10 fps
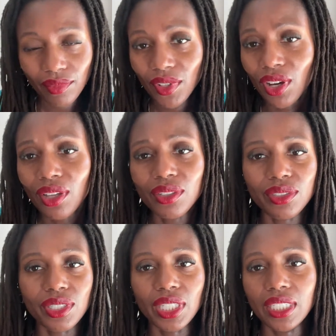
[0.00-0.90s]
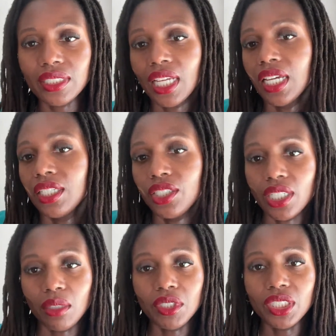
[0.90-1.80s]
all those things. You can
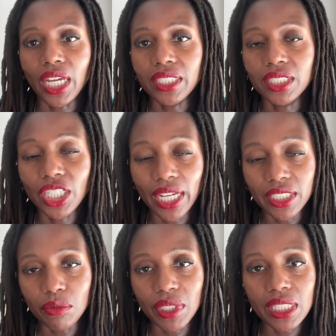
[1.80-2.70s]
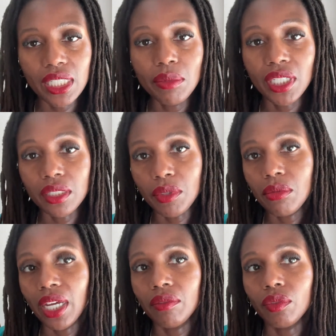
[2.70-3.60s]
come to ChatGPT because
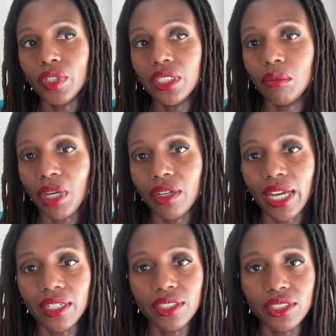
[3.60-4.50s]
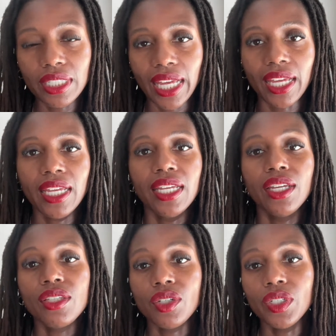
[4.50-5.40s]
people have written about how to do that.
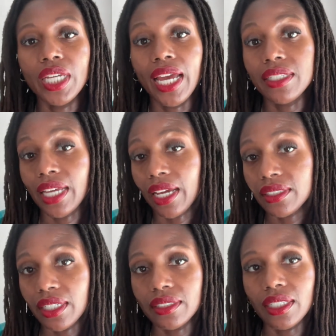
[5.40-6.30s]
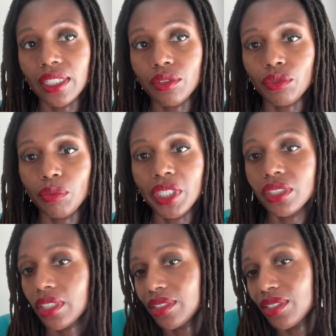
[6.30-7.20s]
So it has access to that
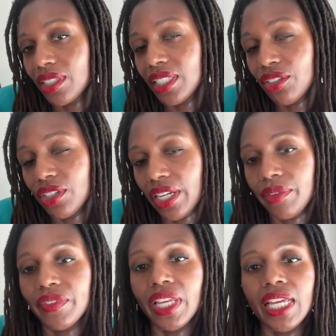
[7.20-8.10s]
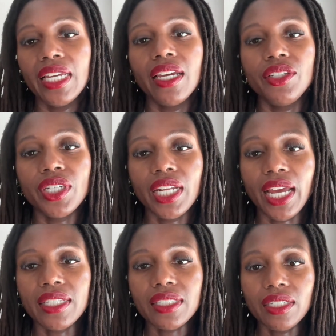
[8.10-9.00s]
information because it's on the internet. And you can
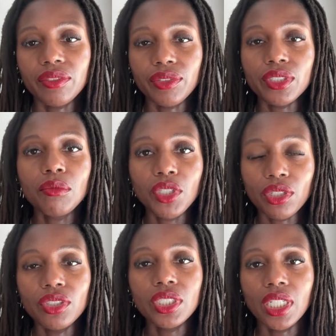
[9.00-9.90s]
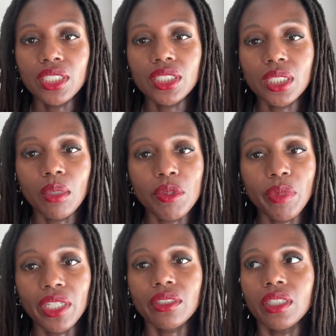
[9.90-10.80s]
ask it for some negotiation tips
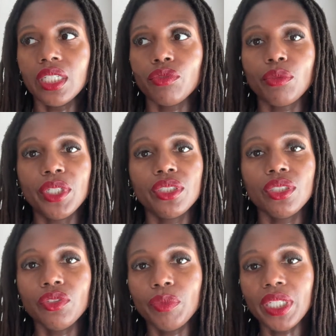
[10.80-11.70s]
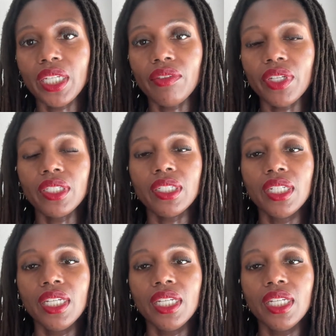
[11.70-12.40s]
based on the information you've been given